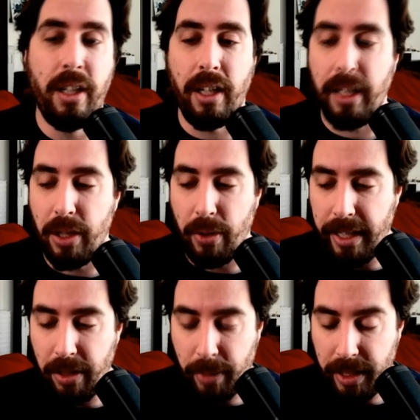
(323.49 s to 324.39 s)
you know,
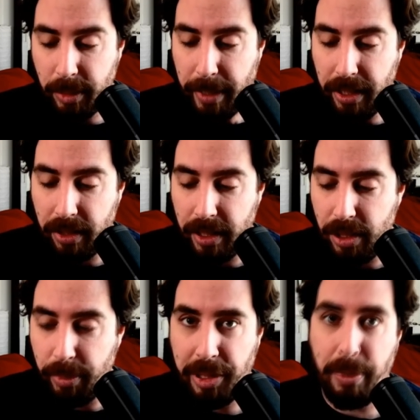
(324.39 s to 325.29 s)
I don't want to speculate
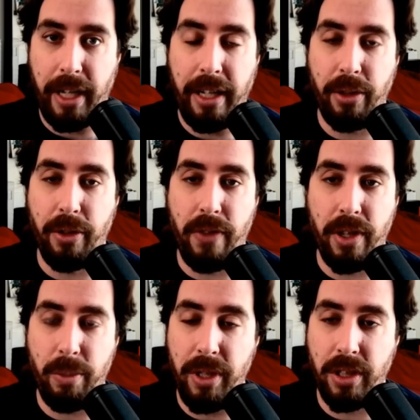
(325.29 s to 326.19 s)
too much, but I don't know if
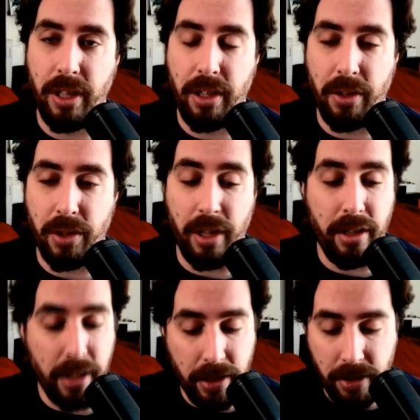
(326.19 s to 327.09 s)
this means that there's
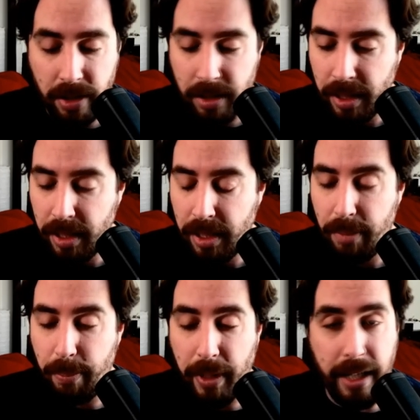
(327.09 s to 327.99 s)
another
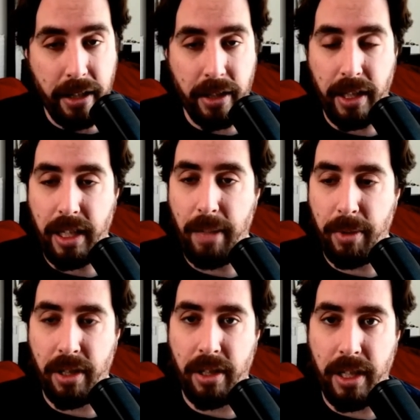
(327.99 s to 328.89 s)
buyer that came
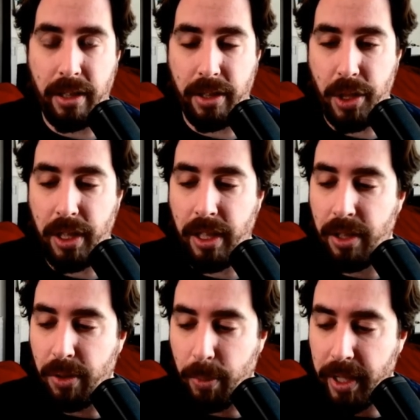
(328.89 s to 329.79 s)
in on NRG
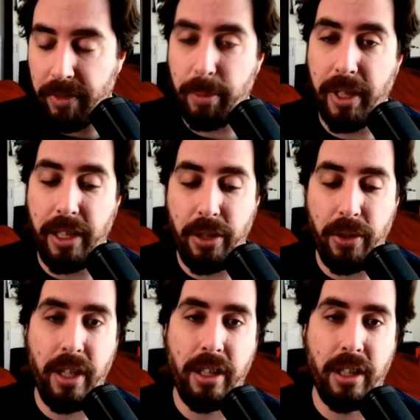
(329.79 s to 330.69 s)
or whatever, but I do
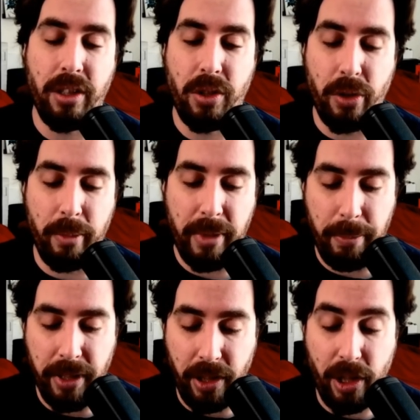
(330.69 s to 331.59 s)
think that the story might
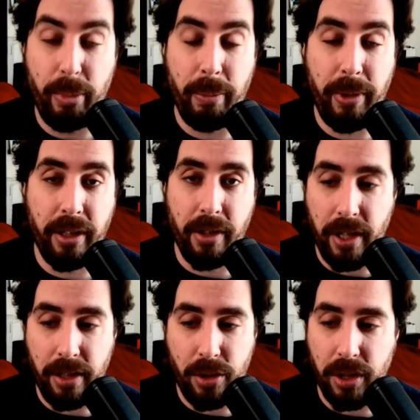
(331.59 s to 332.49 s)
be a little bit bigger
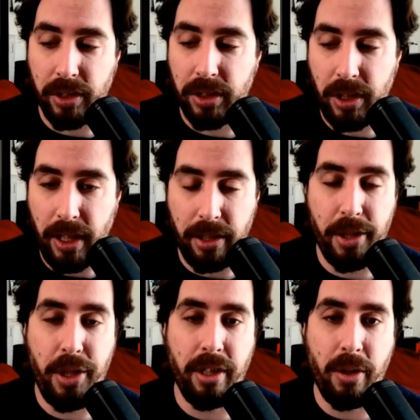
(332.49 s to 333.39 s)
than just
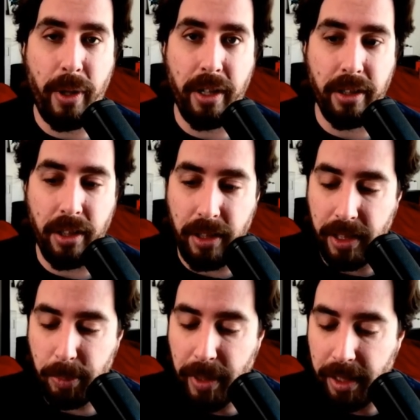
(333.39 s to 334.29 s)
NRG acquiring the league
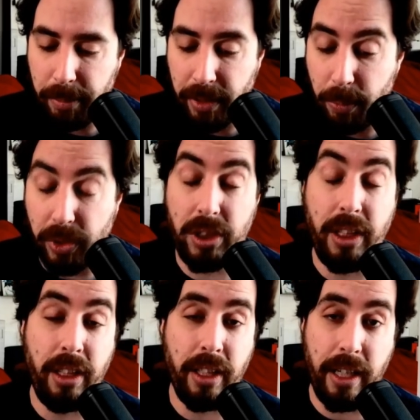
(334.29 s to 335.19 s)
spot. But we'll Mr.
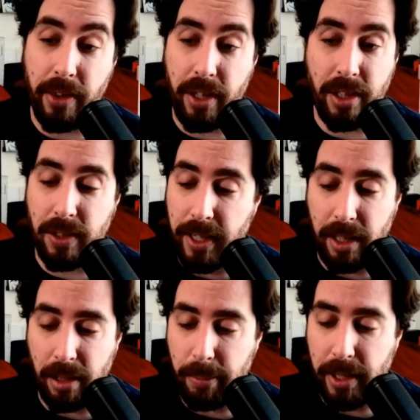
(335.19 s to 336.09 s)
see how Beast. things
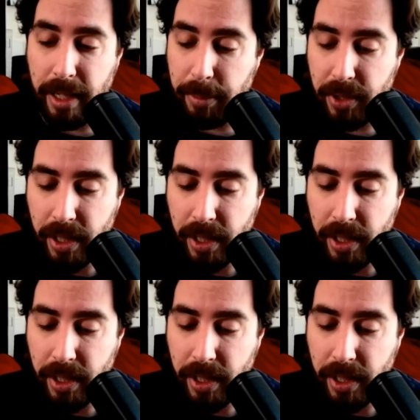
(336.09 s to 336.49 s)
develop. Perhaps